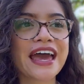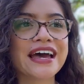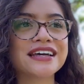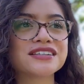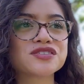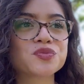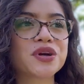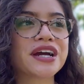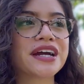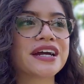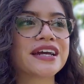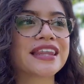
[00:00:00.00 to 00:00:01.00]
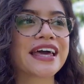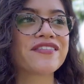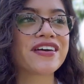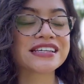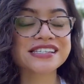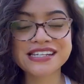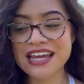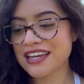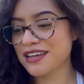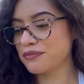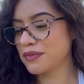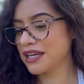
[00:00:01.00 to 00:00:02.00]
and where life has
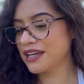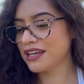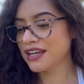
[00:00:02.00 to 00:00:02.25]
taken me.